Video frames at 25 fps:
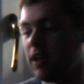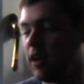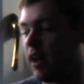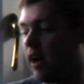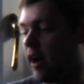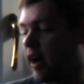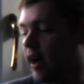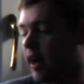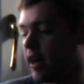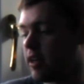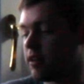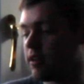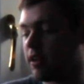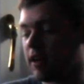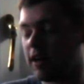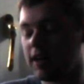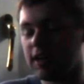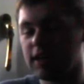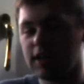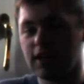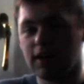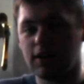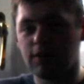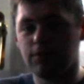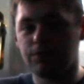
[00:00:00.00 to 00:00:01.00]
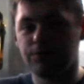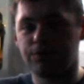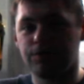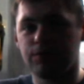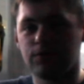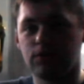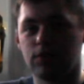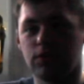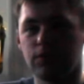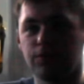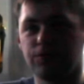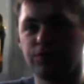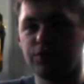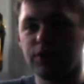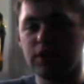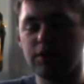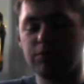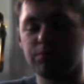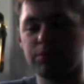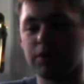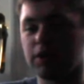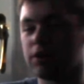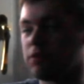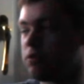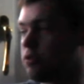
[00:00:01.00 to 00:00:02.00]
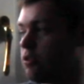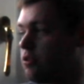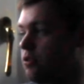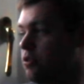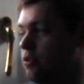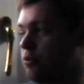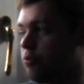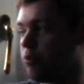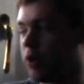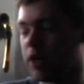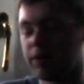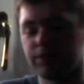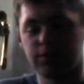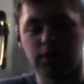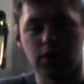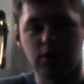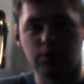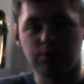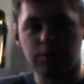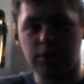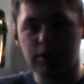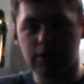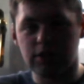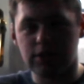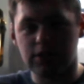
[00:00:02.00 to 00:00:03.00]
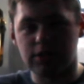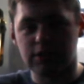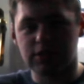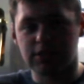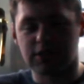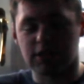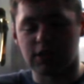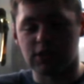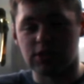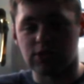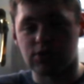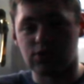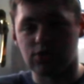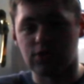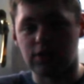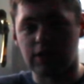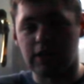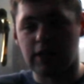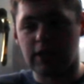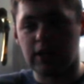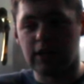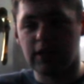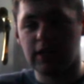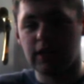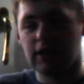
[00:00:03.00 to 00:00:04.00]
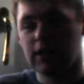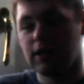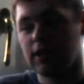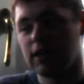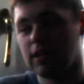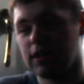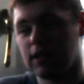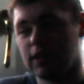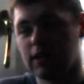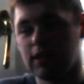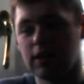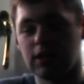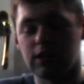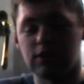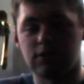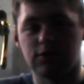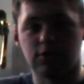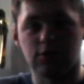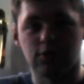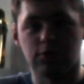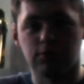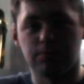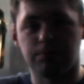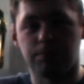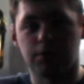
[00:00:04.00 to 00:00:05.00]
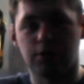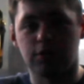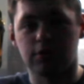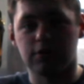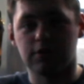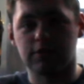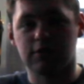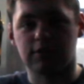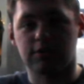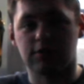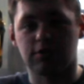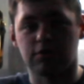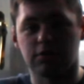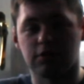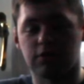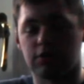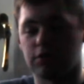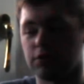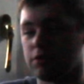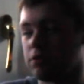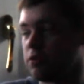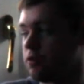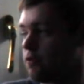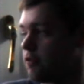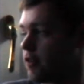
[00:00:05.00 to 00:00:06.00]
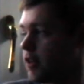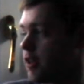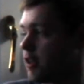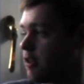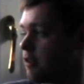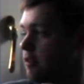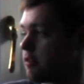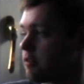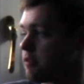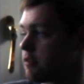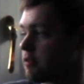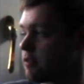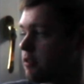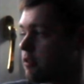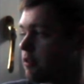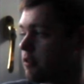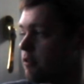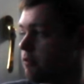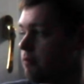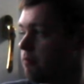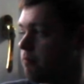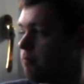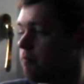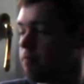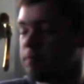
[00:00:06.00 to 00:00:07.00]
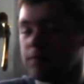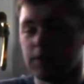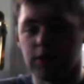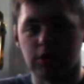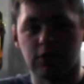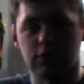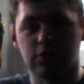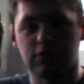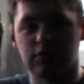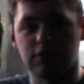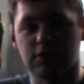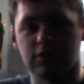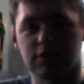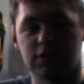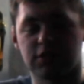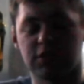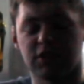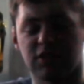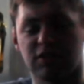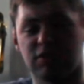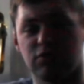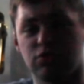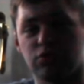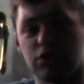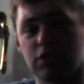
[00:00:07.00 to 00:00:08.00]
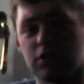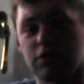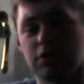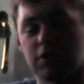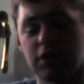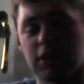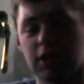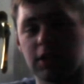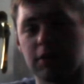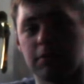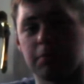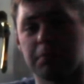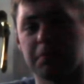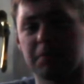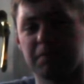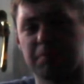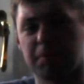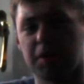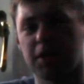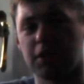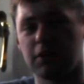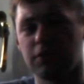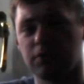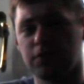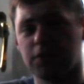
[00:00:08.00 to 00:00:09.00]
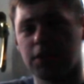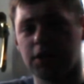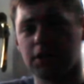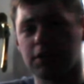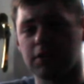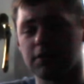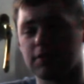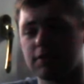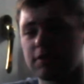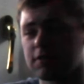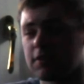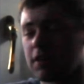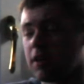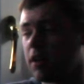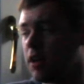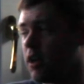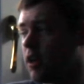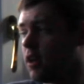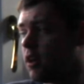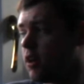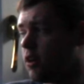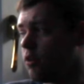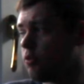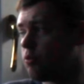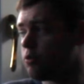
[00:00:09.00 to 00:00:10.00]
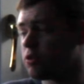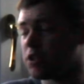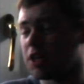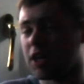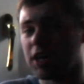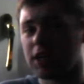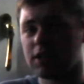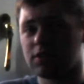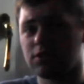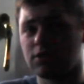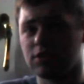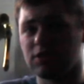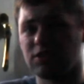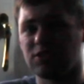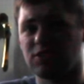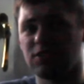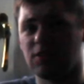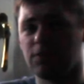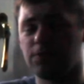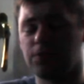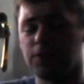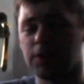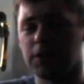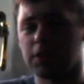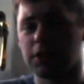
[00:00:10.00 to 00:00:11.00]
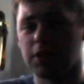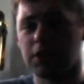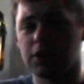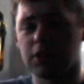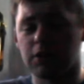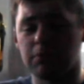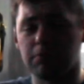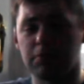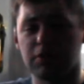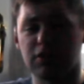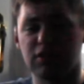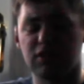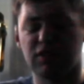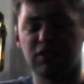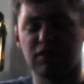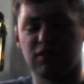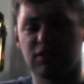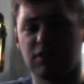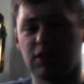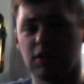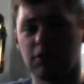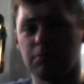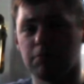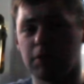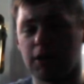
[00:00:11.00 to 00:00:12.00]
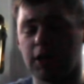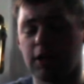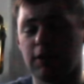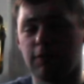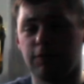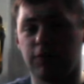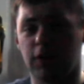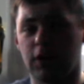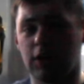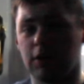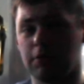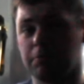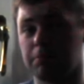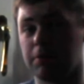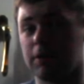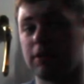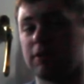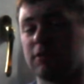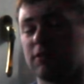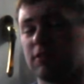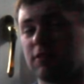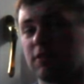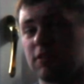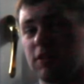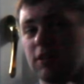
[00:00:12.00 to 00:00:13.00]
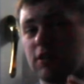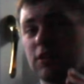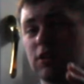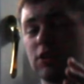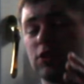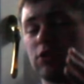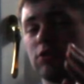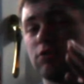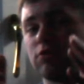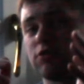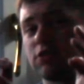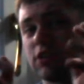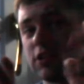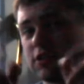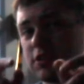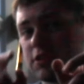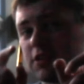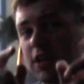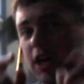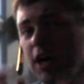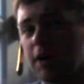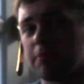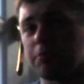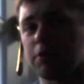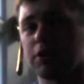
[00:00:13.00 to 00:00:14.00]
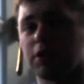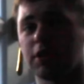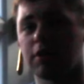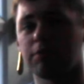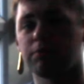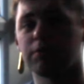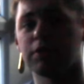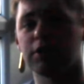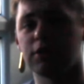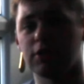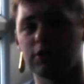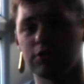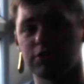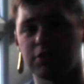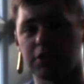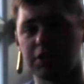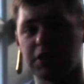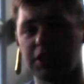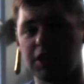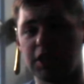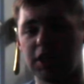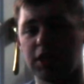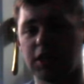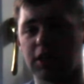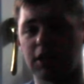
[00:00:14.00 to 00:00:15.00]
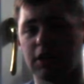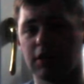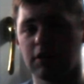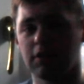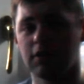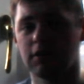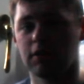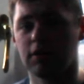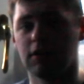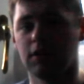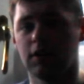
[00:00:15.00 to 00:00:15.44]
And I have the free will to do whatever I want in this country until Boris got the coronavirus, so, you know, until the country got hit by the virus, which actually severely limited my availability to use this camera that we're using here,